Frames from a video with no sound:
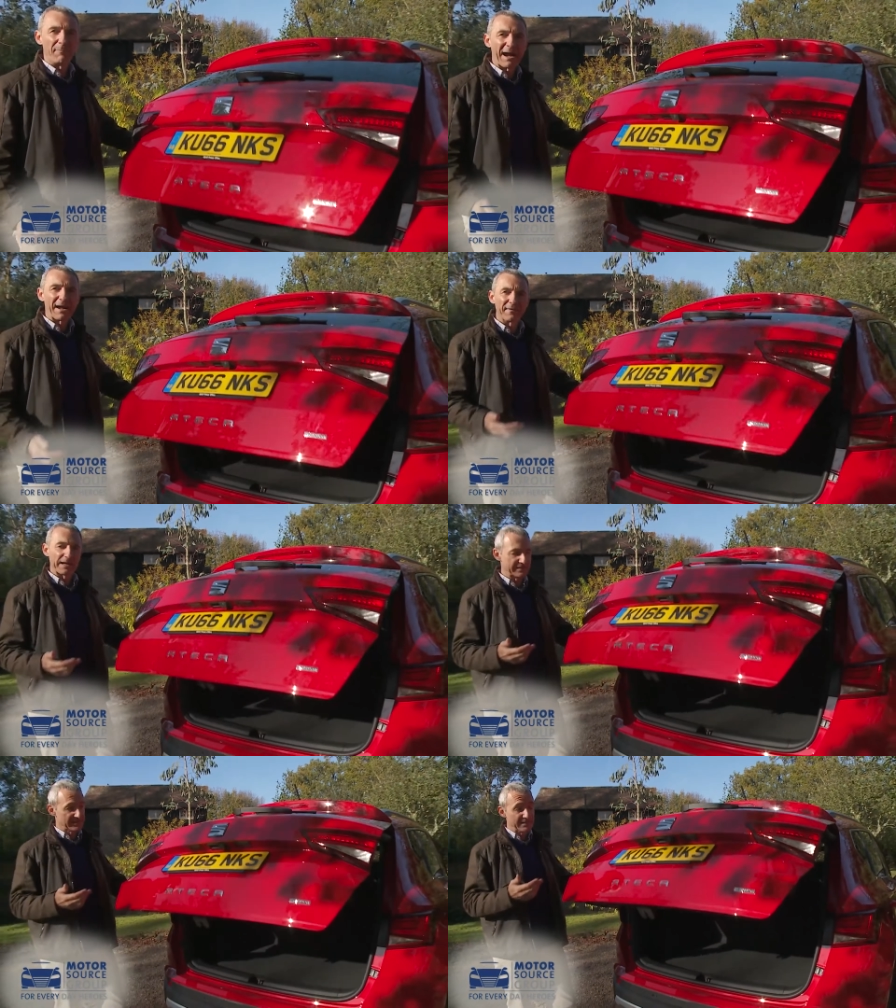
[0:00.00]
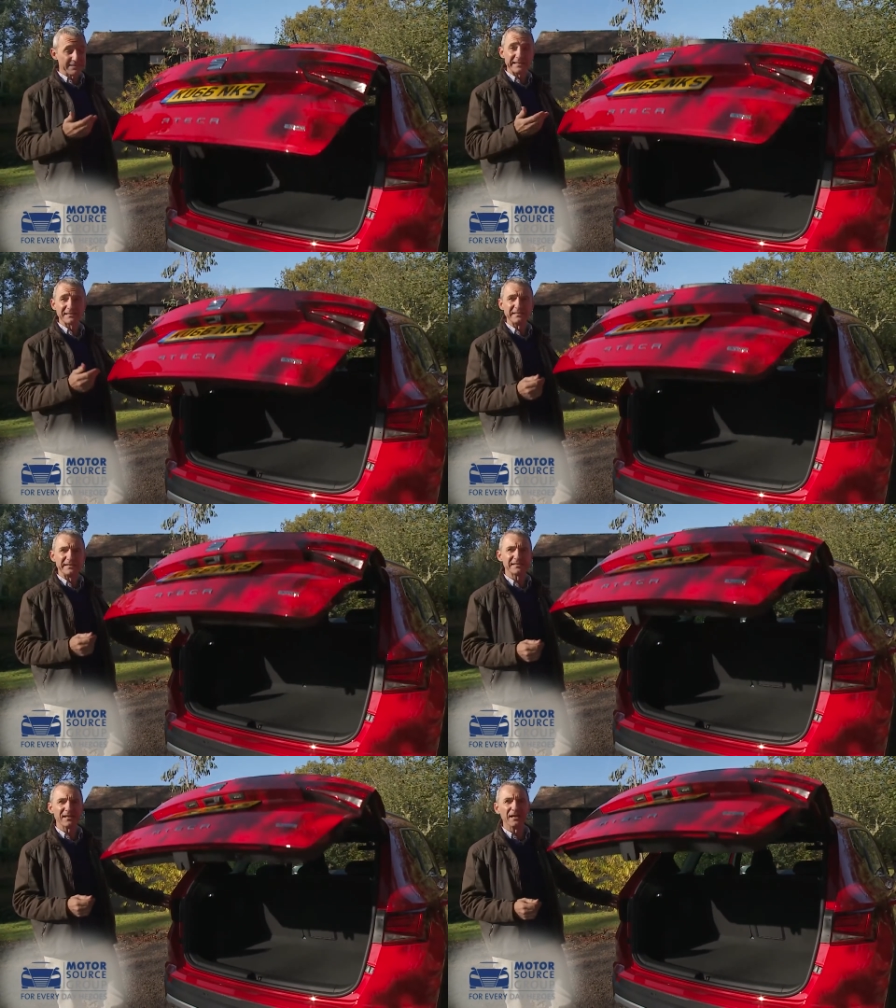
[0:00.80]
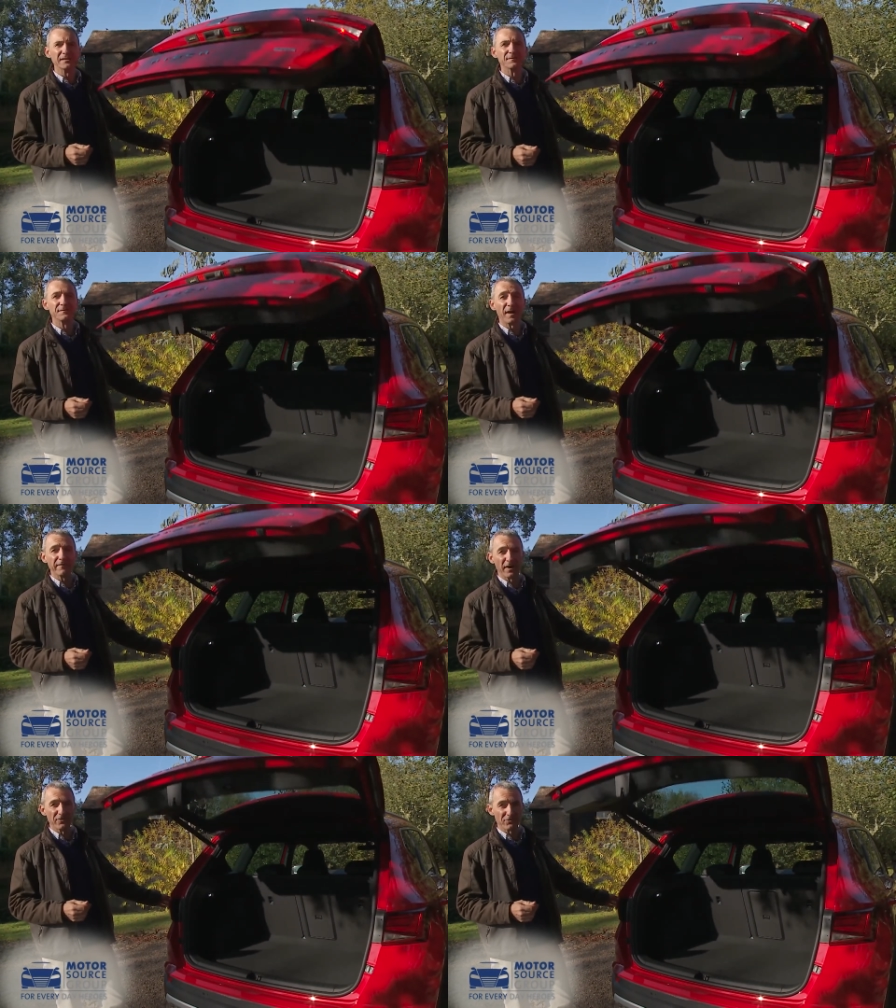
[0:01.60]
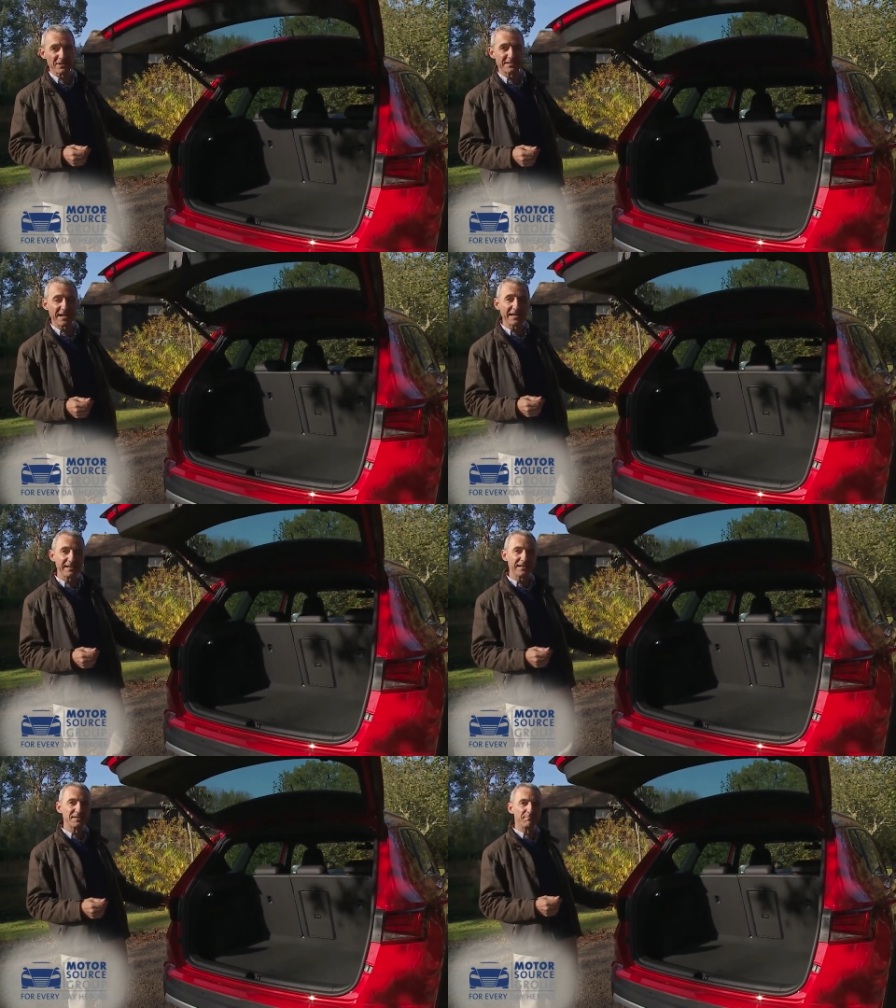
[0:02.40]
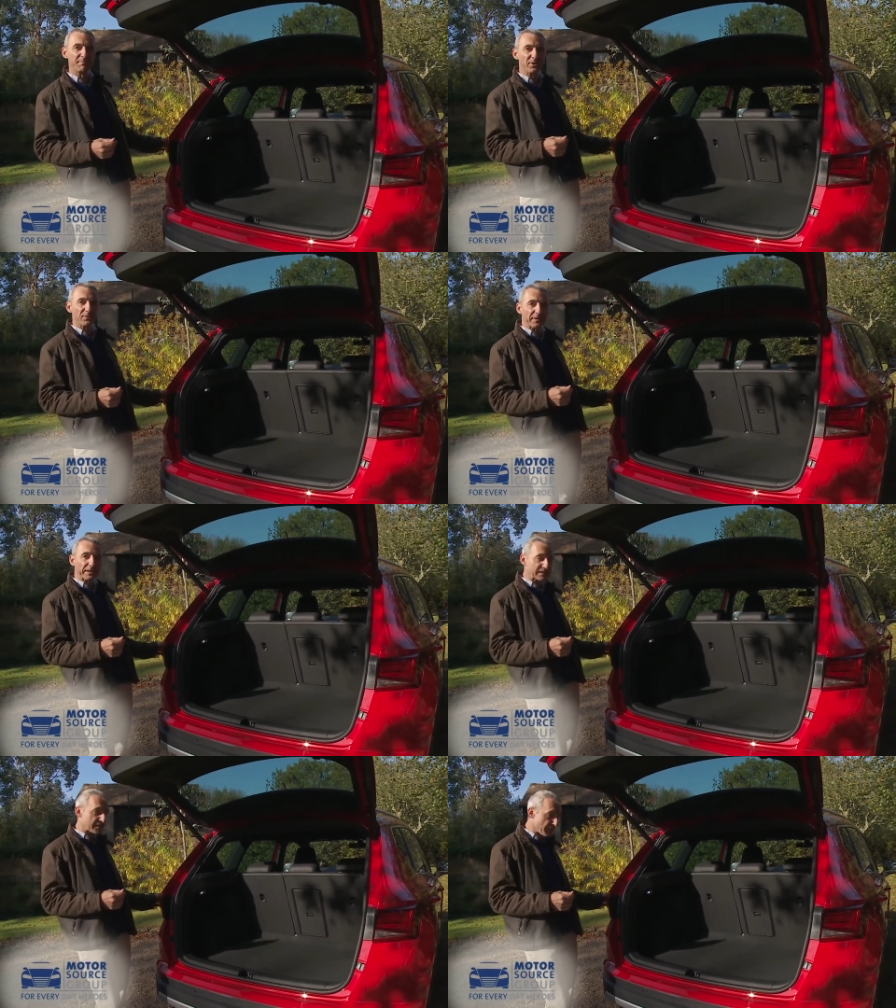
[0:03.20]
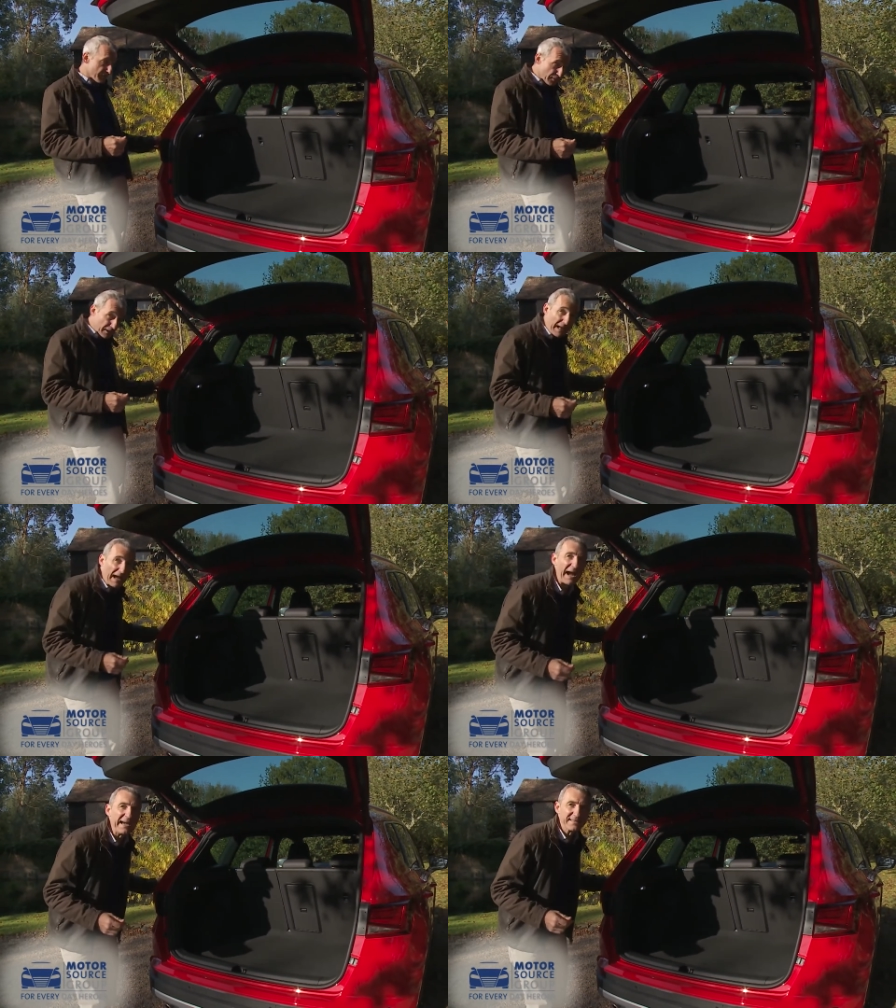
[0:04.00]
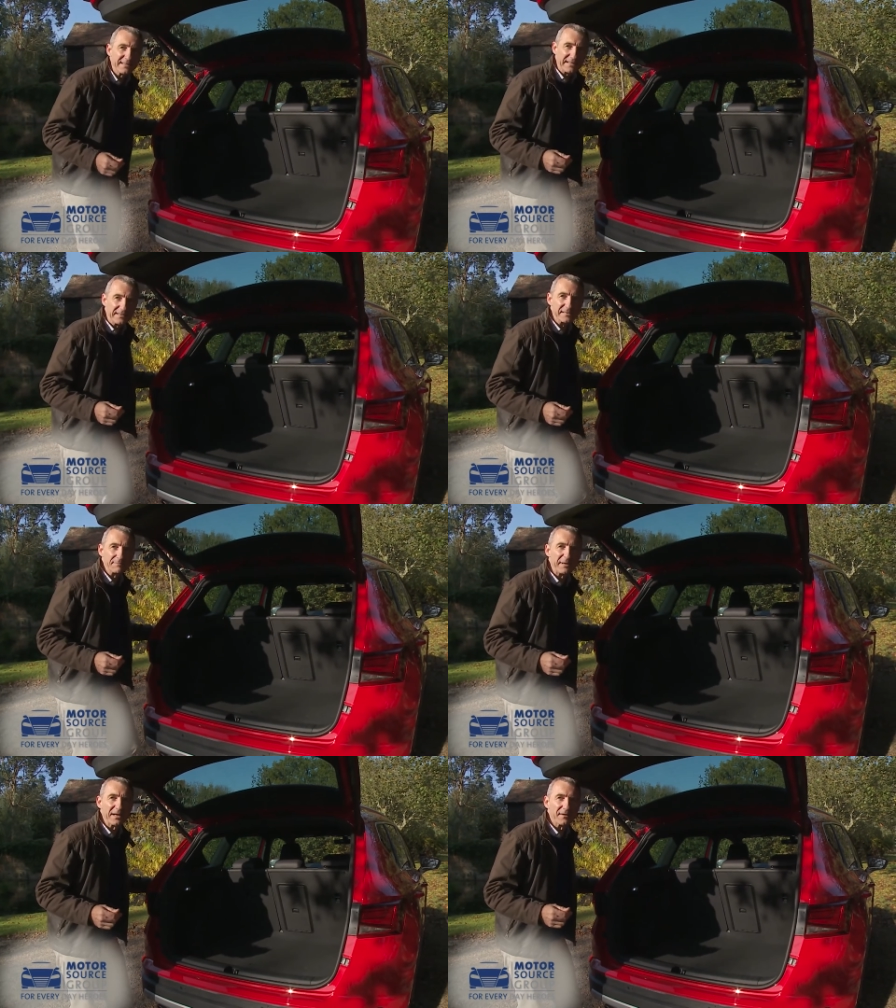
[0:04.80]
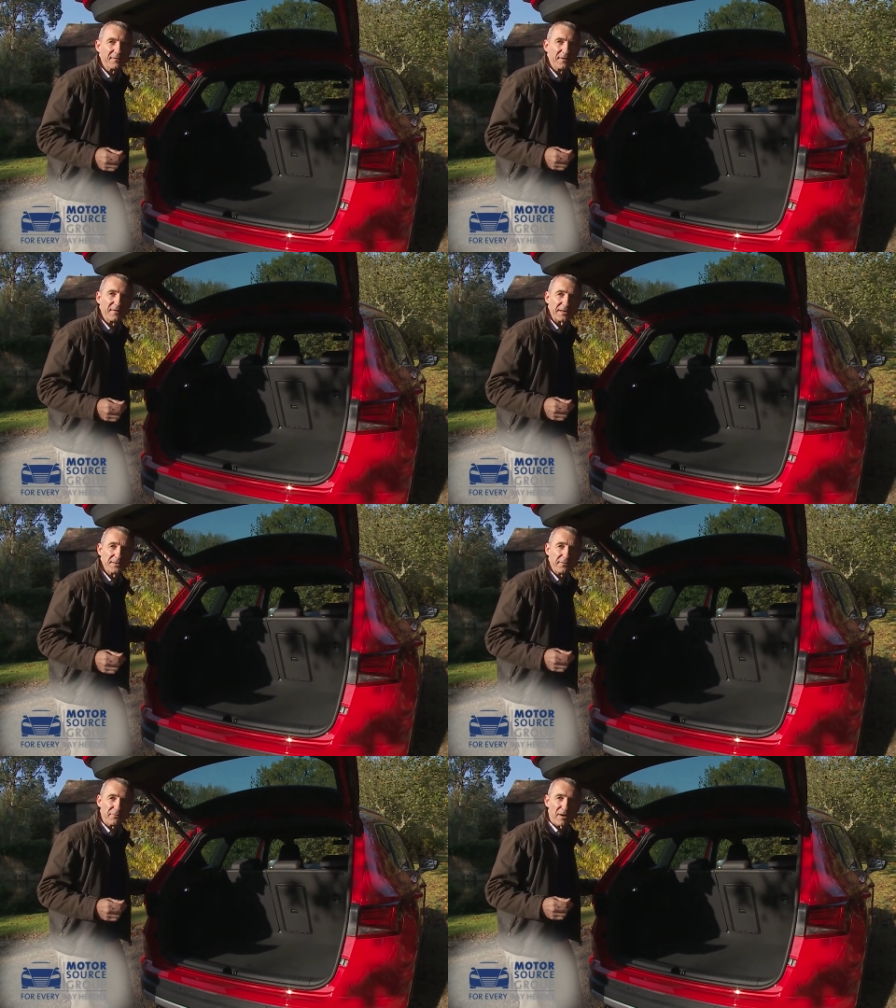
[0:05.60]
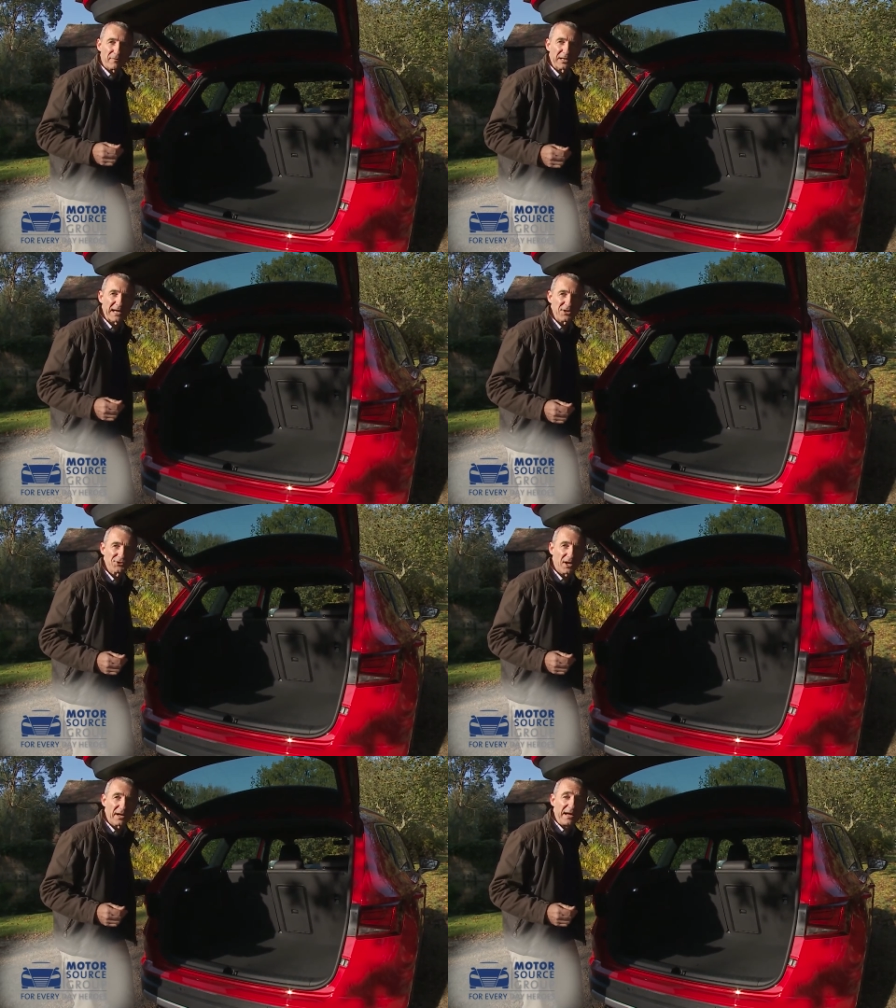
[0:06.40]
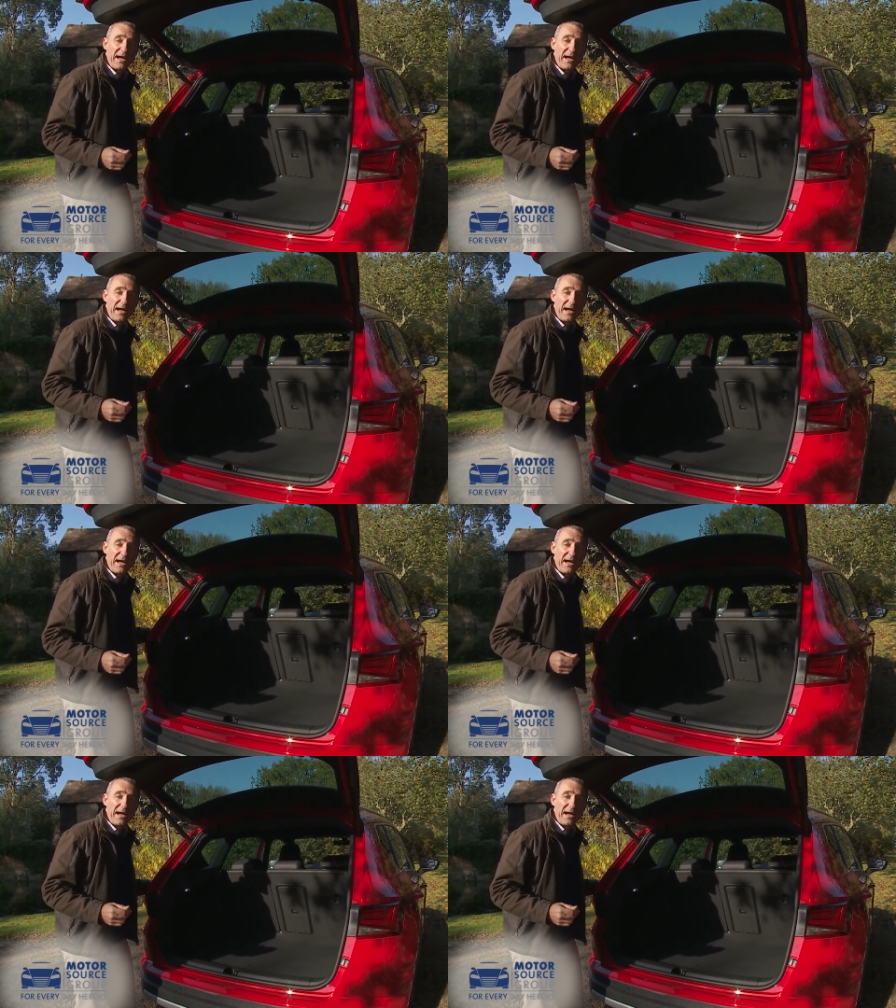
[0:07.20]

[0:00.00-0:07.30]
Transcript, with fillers: back, there's a decently sized 510 litre boot that's a full 80 litres bigger than that of the rival Qashqai,